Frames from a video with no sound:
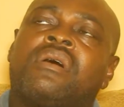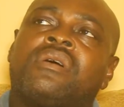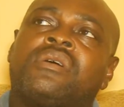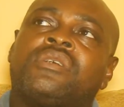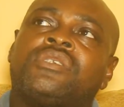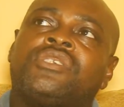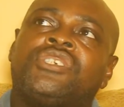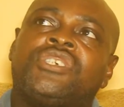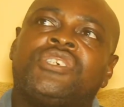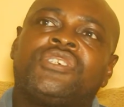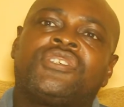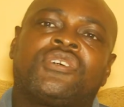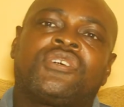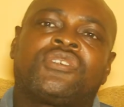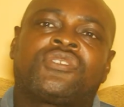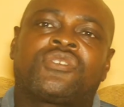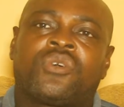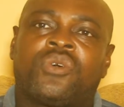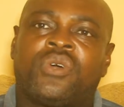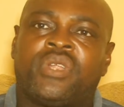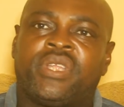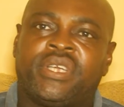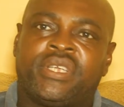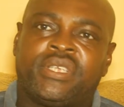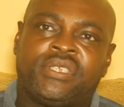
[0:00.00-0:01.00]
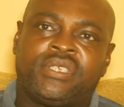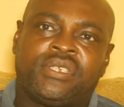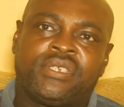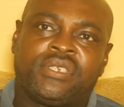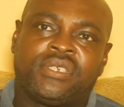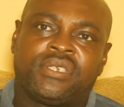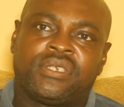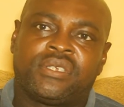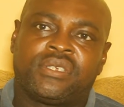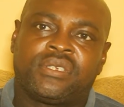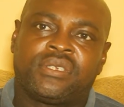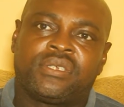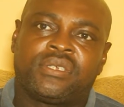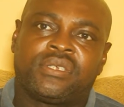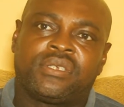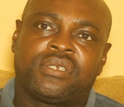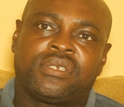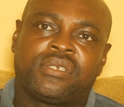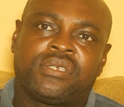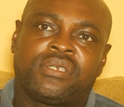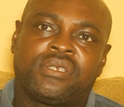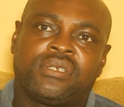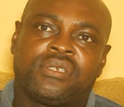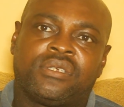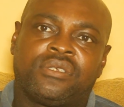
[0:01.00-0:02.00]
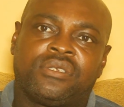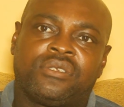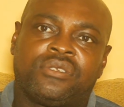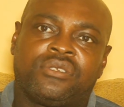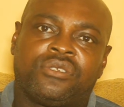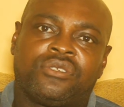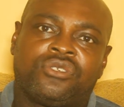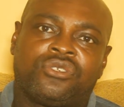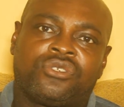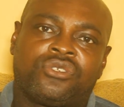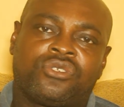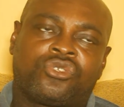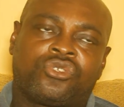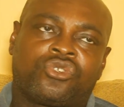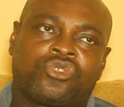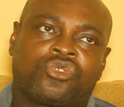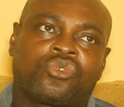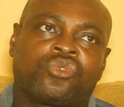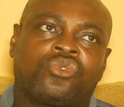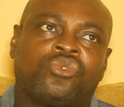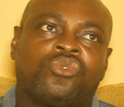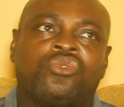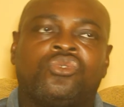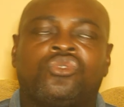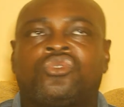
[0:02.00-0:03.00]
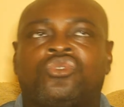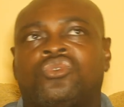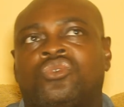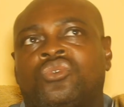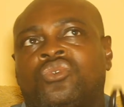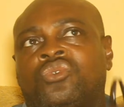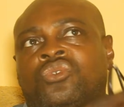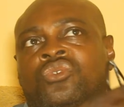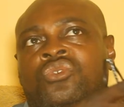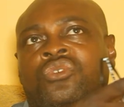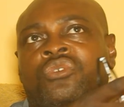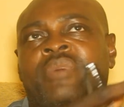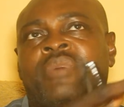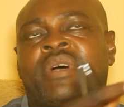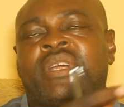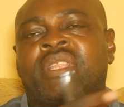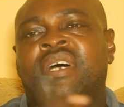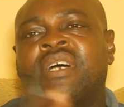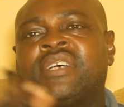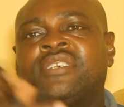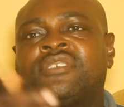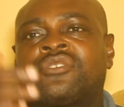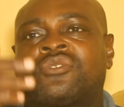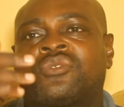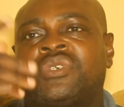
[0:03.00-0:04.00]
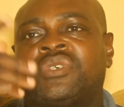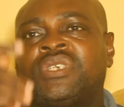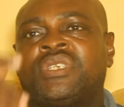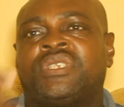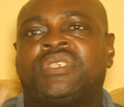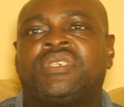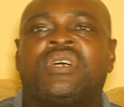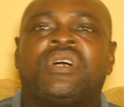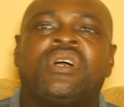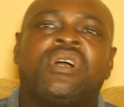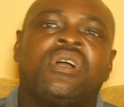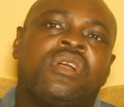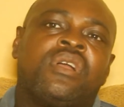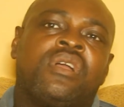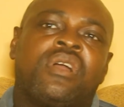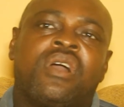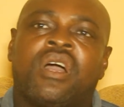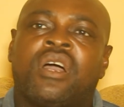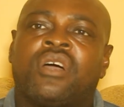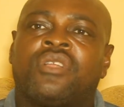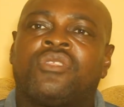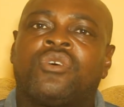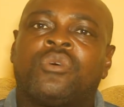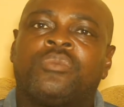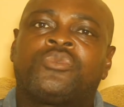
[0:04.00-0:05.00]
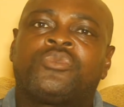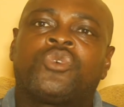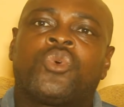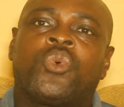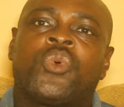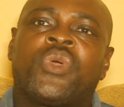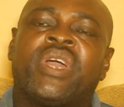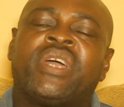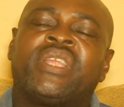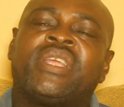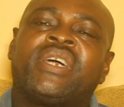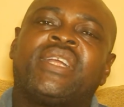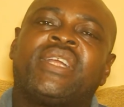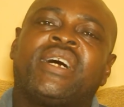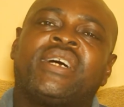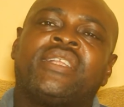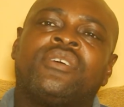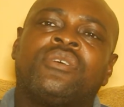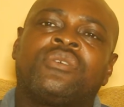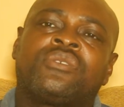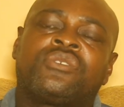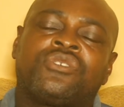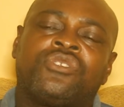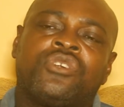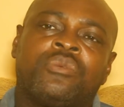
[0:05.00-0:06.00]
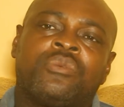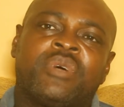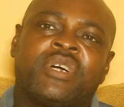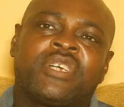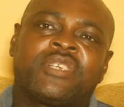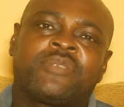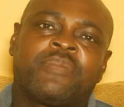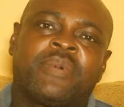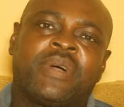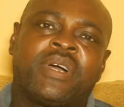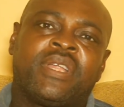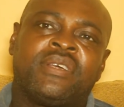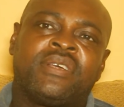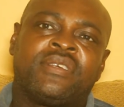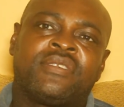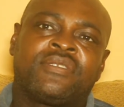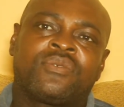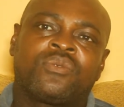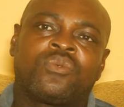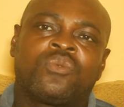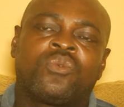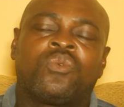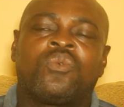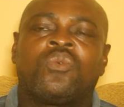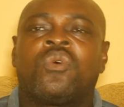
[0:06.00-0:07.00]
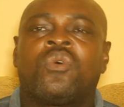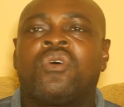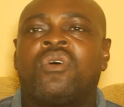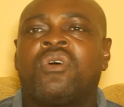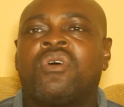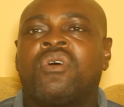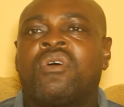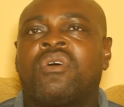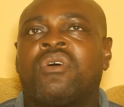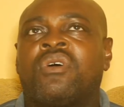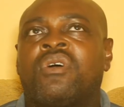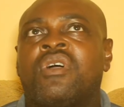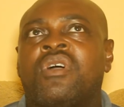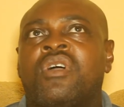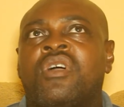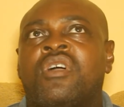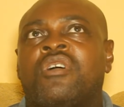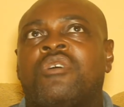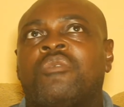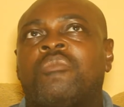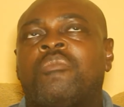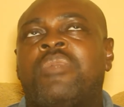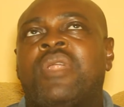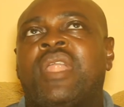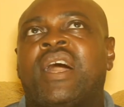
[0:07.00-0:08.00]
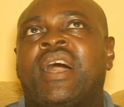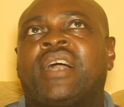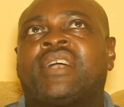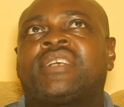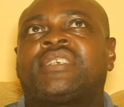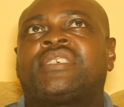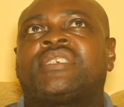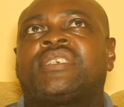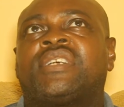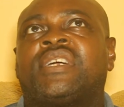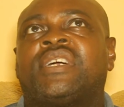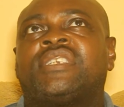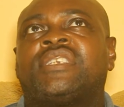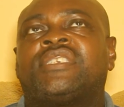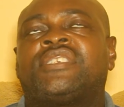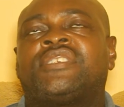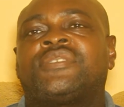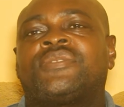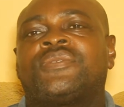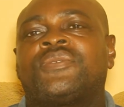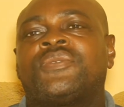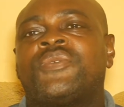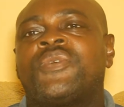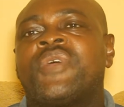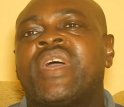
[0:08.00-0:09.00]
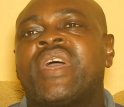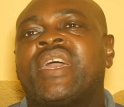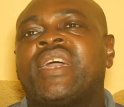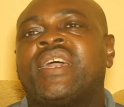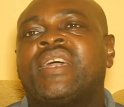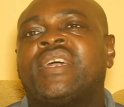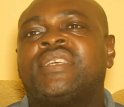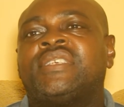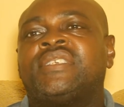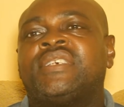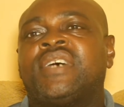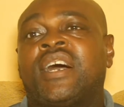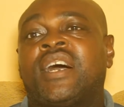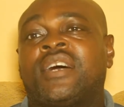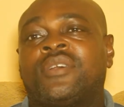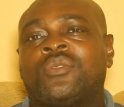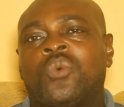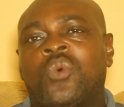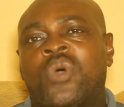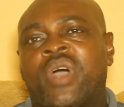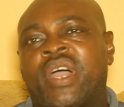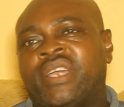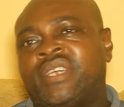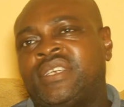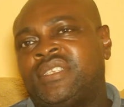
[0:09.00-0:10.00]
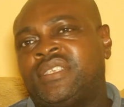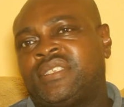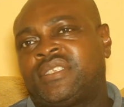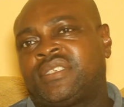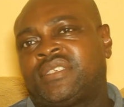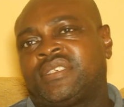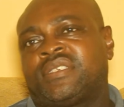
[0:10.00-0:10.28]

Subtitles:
Jesus College through to Ibadan Street and up to we ended at the Chidoma's Palace. We wore black shirt, red and white.